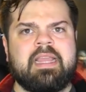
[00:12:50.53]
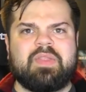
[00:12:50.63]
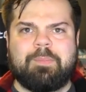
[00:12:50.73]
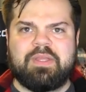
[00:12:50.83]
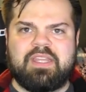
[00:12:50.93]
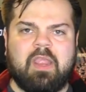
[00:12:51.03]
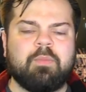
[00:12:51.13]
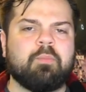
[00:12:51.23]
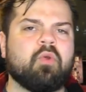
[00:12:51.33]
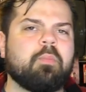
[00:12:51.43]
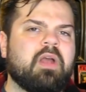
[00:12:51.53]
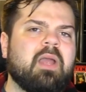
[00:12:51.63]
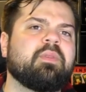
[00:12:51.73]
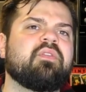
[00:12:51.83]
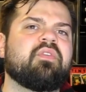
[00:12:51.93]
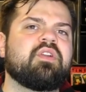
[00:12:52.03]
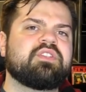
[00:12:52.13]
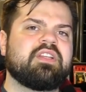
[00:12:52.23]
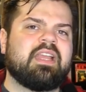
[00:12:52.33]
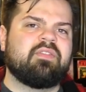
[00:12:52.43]
That became the more popular
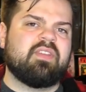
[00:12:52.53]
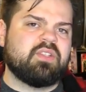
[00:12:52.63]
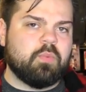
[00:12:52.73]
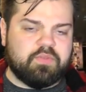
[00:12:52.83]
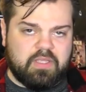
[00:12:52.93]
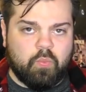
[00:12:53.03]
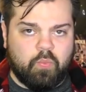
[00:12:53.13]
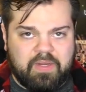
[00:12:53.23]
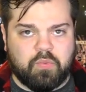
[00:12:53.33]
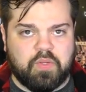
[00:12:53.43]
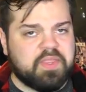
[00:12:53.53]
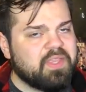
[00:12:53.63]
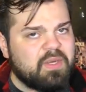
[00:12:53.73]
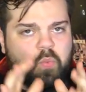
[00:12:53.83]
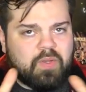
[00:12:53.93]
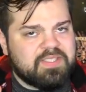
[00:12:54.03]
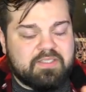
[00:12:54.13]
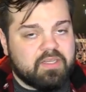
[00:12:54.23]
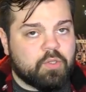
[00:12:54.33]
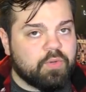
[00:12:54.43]
version and that's what they went with. It
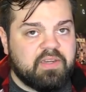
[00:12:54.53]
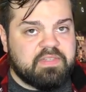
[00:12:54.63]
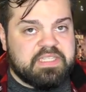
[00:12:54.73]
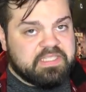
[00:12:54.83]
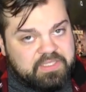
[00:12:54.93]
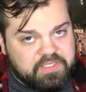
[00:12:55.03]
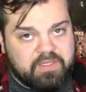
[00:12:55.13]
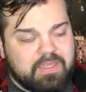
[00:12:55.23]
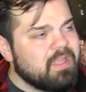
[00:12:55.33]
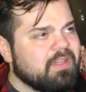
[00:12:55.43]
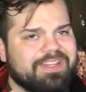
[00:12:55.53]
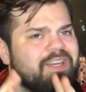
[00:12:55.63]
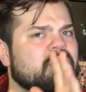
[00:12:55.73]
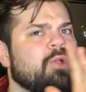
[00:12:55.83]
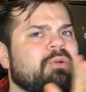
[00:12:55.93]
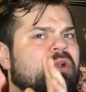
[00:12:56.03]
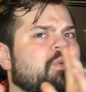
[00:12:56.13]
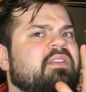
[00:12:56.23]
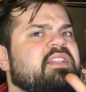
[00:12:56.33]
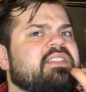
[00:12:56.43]
wasn't a creative decision, let alone a
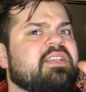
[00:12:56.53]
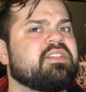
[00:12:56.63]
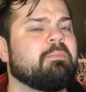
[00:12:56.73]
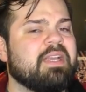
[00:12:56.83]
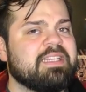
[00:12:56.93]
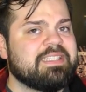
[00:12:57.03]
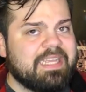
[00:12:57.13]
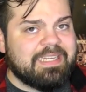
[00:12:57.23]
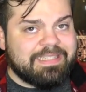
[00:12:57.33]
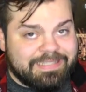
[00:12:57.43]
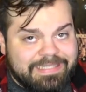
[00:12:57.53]
creative decision by Stan